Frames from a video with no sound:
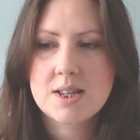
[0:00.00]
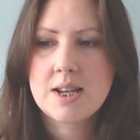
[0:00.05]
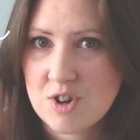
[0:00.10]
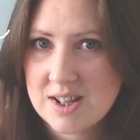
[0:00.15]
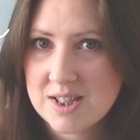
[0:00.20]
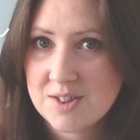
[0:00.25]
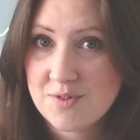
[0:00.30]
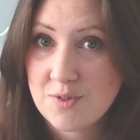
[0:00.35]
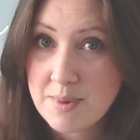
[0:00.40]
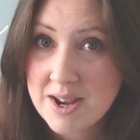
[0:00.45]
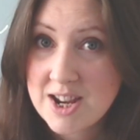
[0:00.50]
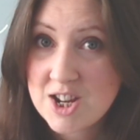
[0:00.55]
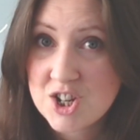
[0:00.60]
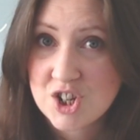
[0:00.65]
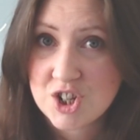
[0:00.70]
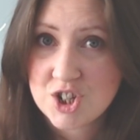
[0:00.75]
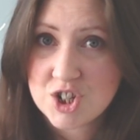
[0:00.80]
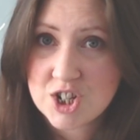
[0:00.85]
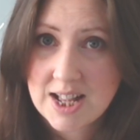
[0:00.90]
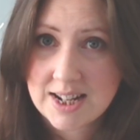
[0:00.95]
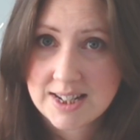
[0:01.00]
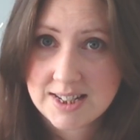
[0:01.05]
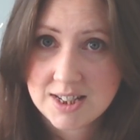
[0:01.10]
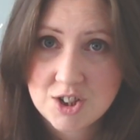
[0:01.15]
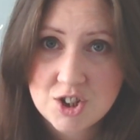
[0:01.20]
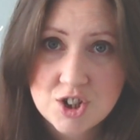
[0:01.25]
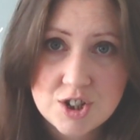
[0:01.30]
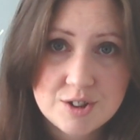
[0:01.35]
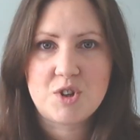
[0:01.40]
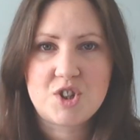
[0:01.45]
The transformation
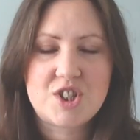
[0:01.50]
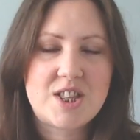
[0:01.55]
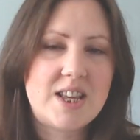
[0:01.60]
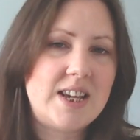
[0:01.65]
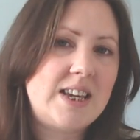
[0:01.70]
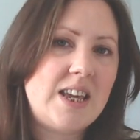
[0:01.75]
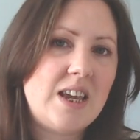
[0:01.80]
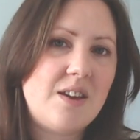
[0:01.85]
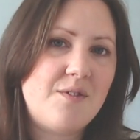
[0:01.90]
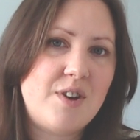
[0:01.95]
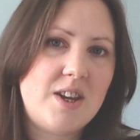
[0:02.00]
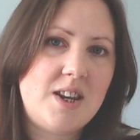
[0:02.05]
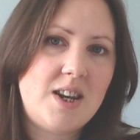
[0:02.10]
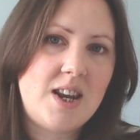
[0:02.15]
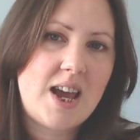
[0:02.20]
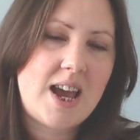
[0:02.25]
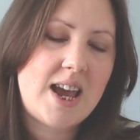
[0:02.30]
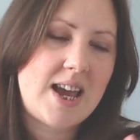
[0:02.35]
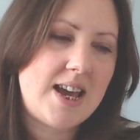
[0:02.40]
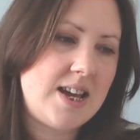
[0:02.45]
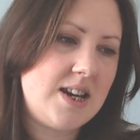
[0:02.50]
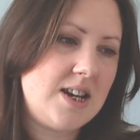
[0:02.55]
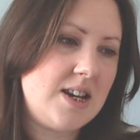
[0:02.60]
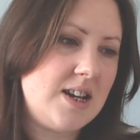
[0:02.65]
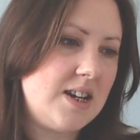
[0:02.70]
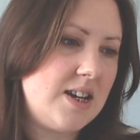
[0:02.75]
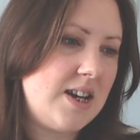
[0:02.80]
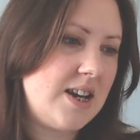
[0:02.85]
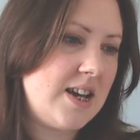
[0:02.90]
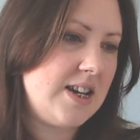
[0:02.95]
challenge, in which they're given
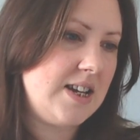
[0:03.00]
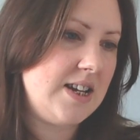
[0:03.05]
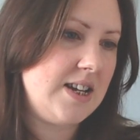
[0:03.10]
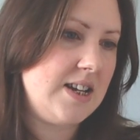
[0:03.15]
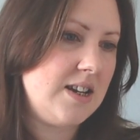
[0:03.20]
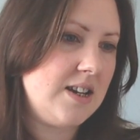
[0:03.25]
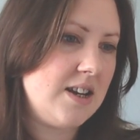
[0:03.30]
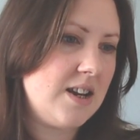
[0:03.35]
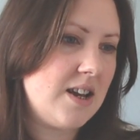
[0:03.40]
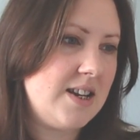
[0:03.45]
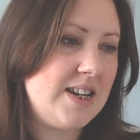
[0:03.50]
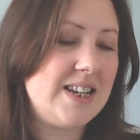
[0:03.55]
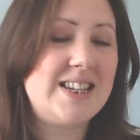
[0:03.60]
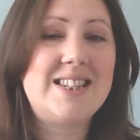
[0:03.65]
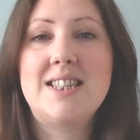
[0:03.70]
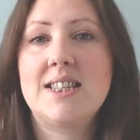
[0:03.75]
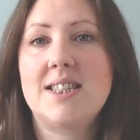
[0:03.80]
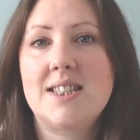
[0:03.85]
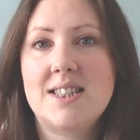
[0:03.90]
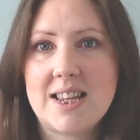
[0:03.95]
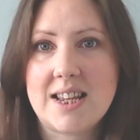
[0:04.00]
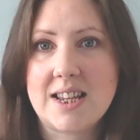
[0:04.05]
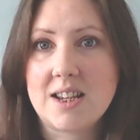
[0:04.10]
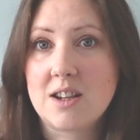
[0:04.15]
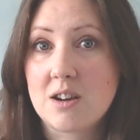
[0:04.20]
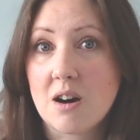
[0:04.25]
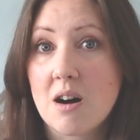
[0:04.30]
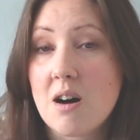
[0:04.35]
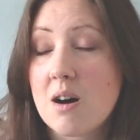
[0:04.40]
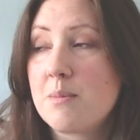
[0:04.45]
an
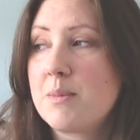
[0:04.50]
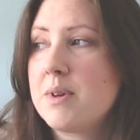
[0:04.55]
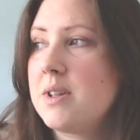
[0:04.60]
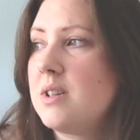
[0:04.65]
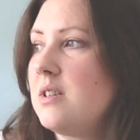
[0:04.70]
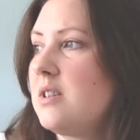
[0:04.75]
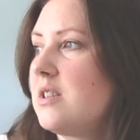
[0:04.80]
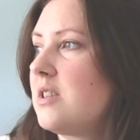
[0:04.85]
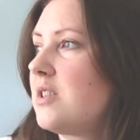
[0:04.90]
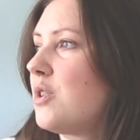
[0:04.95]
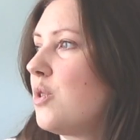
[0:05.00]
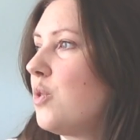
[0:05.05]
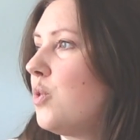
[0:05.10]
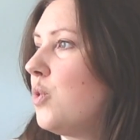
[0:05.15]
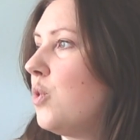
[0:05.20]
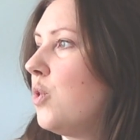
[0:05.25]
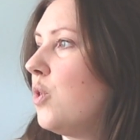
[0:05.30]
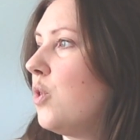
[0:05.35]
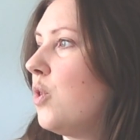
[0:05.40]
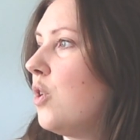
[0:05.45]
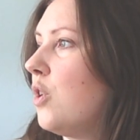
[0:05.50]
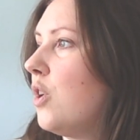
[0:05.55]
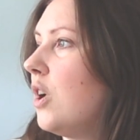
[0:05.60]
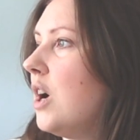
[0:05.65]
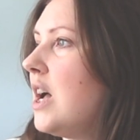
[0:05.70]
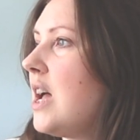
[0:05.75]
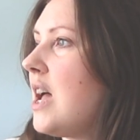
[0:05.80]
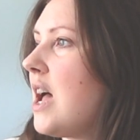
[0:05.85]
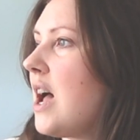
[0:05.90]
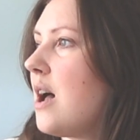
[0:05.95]
existing garment or
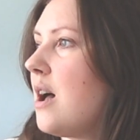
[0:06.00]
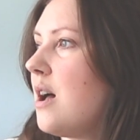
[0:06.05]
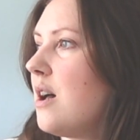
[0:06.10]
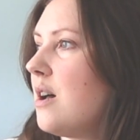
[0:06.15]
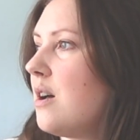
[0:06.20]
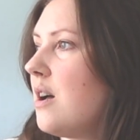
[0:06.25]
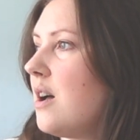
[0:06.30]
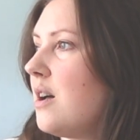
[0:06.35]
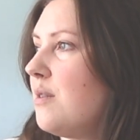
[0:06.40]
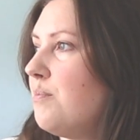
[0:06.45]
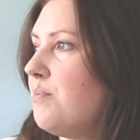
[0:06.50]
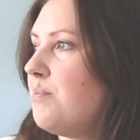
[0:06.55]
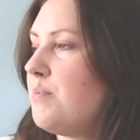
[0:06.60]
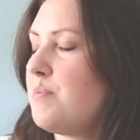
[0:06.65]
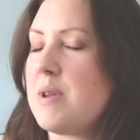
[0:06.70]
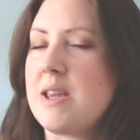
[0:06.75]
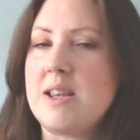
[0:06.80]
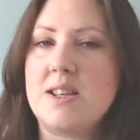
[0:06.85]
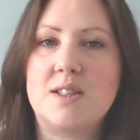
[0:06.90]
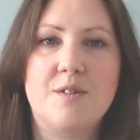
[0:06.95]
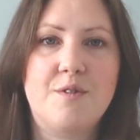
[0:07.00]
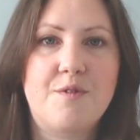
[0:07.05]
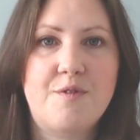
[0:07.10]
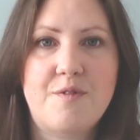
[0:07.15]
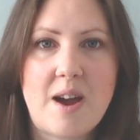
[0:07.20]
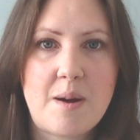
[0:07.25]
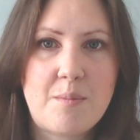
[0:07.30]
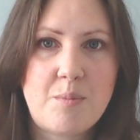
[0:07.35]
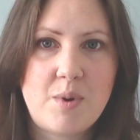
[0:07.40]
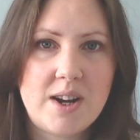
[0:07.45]
a piece of
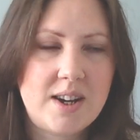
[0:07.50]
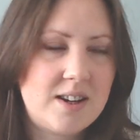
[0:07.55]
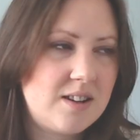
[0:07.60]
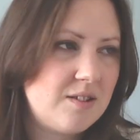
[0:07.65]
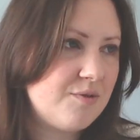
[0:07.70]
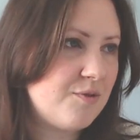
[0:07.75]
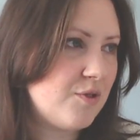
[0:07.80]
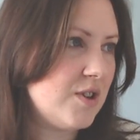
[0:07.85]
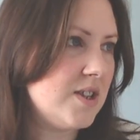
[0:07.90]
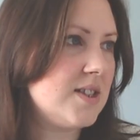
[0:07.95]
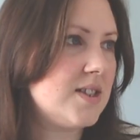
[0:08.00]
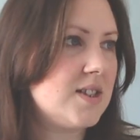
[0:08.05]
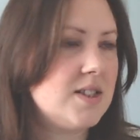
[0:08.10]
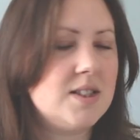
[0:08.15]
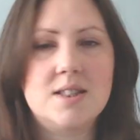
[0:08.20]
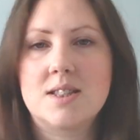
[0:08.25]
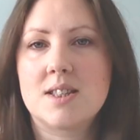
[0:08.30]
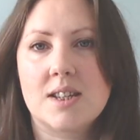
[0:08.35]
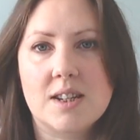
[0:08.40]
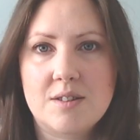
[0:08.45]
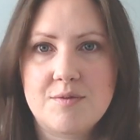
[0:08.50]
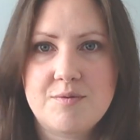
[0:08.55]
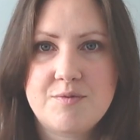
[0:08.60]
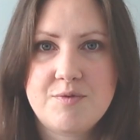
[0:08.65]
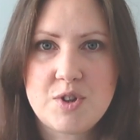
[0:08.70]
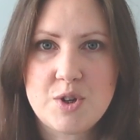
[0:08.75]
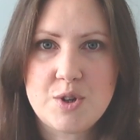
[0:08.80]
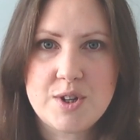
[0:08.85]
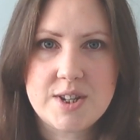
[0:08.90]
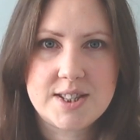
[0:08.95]
fabric. For instance, a
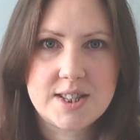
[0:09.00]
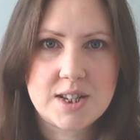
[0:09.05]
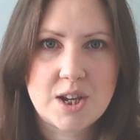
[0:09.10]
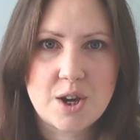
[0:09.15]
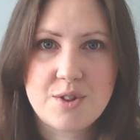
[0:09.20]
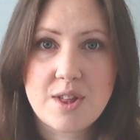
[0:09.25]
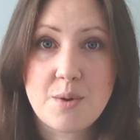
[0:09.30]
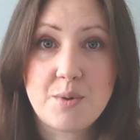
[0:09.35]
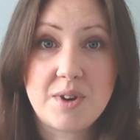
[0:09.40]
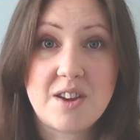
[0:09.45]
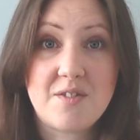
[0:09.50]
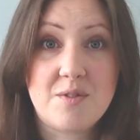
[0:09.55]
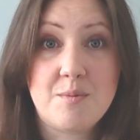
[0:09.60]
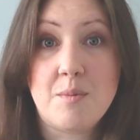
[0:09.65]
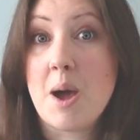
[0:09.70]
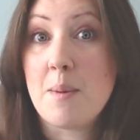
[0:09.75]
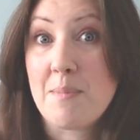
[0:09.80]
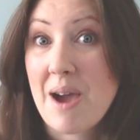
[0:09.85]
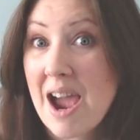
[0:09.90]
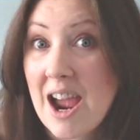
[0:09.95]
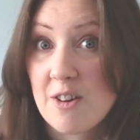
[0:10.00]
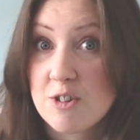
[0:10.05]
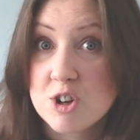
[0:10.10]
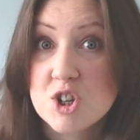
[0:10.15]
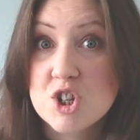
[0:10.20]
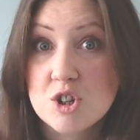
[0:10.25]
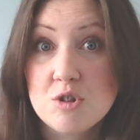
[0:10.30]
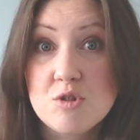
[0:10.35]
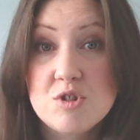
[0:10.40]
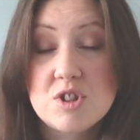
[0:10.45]
few years ago they were given a
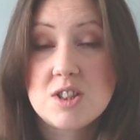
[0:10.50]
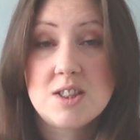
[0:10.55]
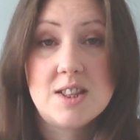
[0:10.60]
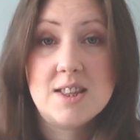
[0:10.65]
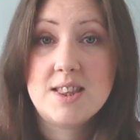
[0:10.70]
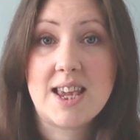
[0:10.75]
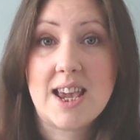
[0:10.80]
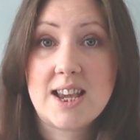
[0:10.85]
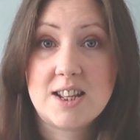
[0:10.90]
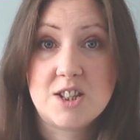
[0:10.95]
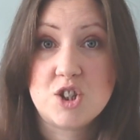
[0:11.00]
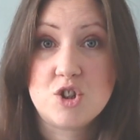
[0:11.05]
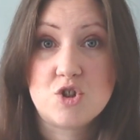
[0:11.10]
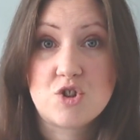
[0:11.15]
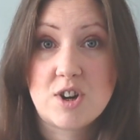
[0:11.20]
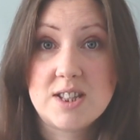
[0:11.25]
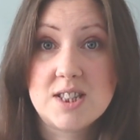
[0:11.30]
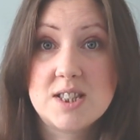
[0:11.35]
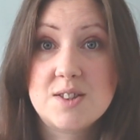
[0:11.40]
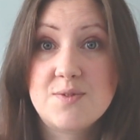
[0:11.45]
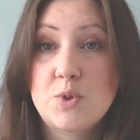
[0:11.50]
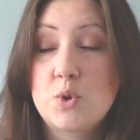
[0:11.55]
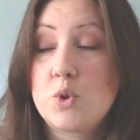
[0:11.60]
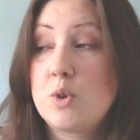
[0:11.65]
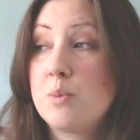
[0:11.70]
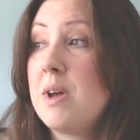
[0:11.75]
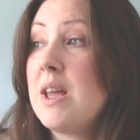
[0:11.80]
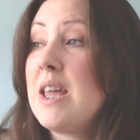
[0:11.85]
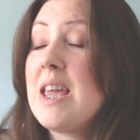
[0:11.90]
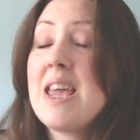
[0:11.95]
parachute that they had to
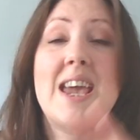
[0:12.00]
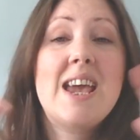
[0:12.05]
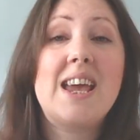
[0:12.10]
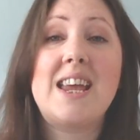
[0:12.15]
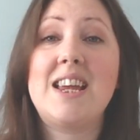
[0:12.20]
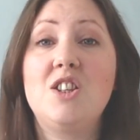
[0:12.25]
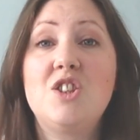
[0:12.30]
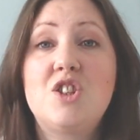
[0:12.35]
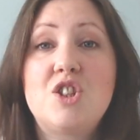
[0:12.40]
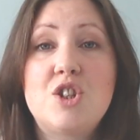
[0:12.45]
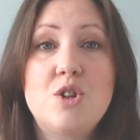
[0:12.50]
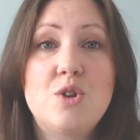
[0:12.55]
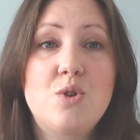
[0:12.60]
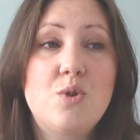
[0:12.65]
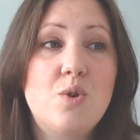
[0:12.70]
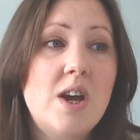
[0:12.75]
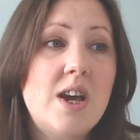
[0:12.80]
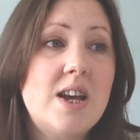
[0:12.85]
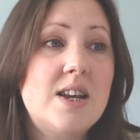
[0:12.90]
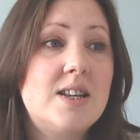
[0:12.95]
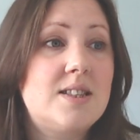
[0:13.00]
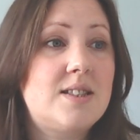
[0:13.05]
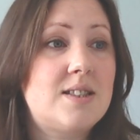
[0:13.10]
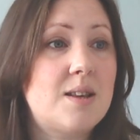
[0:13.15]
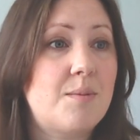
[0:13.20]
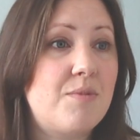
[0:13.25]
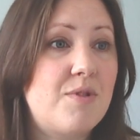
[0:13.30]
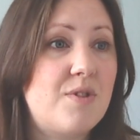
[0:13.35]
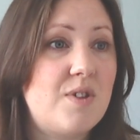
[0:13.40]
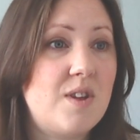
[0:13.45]
transform into
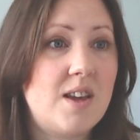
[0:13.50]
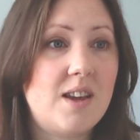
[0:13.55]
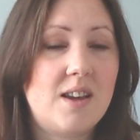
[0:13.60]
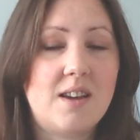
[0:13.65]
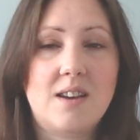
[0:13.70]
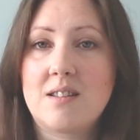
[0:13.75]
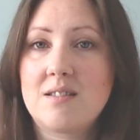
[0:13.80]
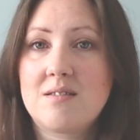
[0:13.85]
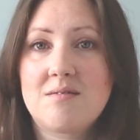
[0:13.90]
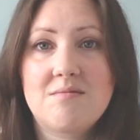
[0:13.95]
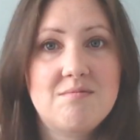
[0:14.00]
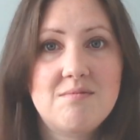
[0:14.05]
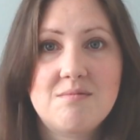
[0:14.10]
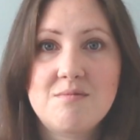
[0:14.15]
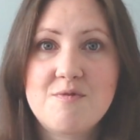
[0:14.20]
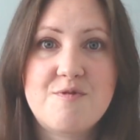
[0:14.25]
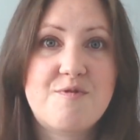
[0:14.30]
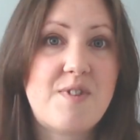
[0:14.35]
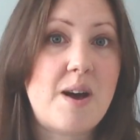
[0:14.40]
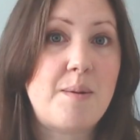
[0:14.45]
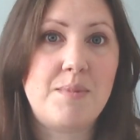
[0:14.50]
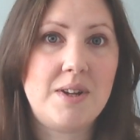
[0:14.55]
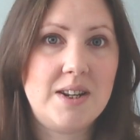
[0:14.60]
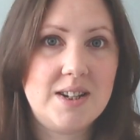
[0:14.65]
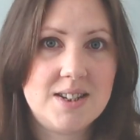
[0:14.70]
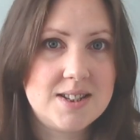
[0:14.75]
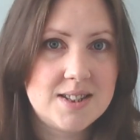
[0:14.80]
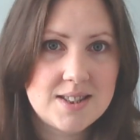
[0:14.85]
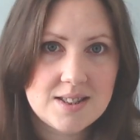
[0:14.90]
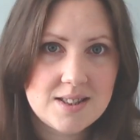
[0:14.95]
something
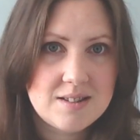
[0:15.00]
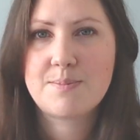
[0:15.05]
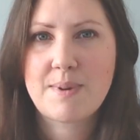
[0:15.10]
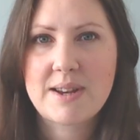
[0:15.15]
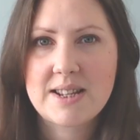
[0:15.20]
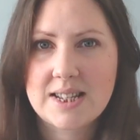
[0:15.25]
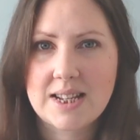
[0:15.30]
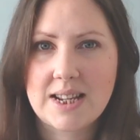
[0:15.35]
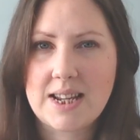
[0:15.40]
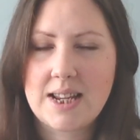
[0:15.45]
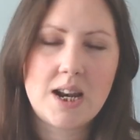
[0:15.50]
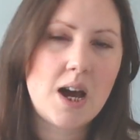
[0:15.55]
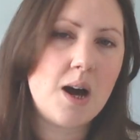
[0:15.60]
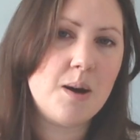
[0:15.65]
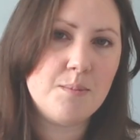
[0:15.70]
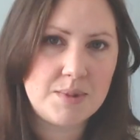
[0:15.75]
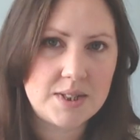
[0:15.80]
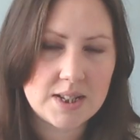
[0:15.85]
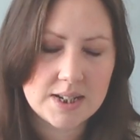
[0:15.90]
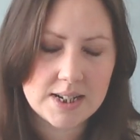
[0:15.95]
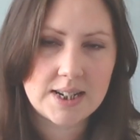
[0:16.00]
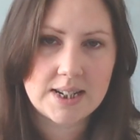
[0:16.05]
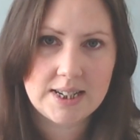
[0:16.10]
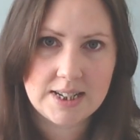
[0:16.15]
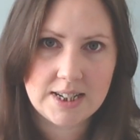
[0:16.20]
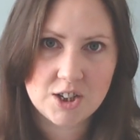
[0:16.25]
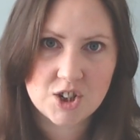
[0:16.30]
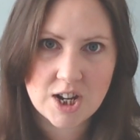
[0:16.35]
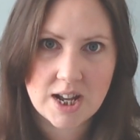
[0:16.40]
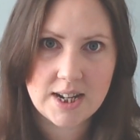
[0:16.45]
fabulous. It's basically an
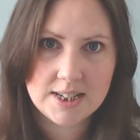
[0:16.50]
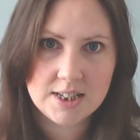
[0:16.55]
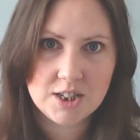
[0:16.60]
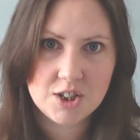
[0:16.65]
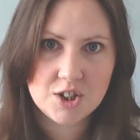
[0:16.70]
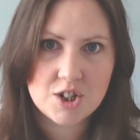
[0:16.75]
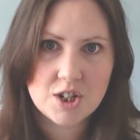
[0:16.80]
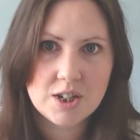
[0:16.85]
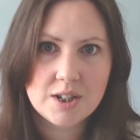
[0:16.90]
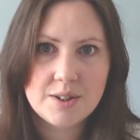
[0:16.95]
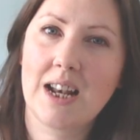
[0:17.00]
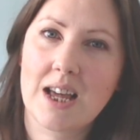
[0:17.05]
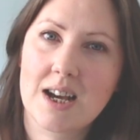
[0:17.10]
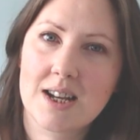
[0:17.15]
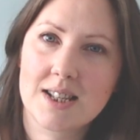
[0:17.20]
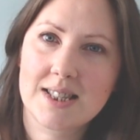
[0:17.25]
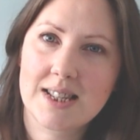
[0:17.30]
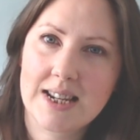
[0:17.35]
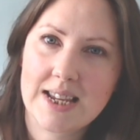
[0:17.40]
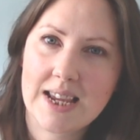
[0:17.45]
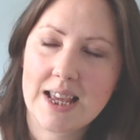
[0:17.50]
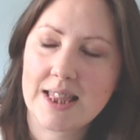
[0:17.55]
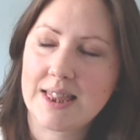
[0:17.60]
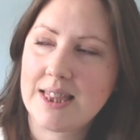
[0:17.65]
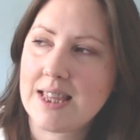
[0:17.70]
upcycling challenge. And lastly,